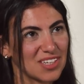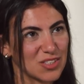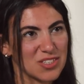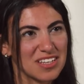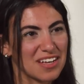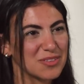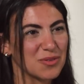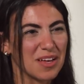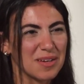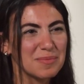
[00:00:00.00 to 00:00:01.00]
I just like
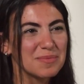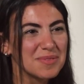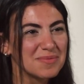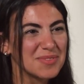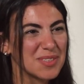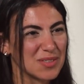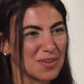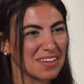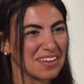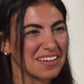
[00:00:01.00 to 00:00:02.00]
to help. So
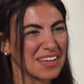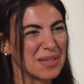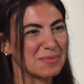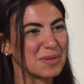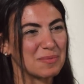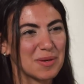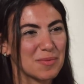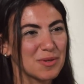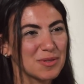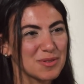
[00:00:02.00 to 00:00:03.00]
I like helping
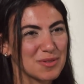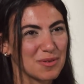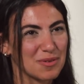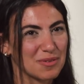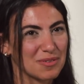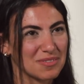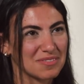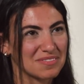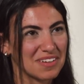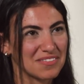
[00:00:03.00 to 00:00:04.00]
people.
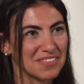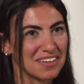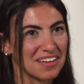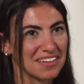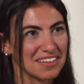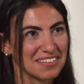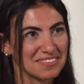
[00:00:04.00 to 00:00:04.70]
So I feel like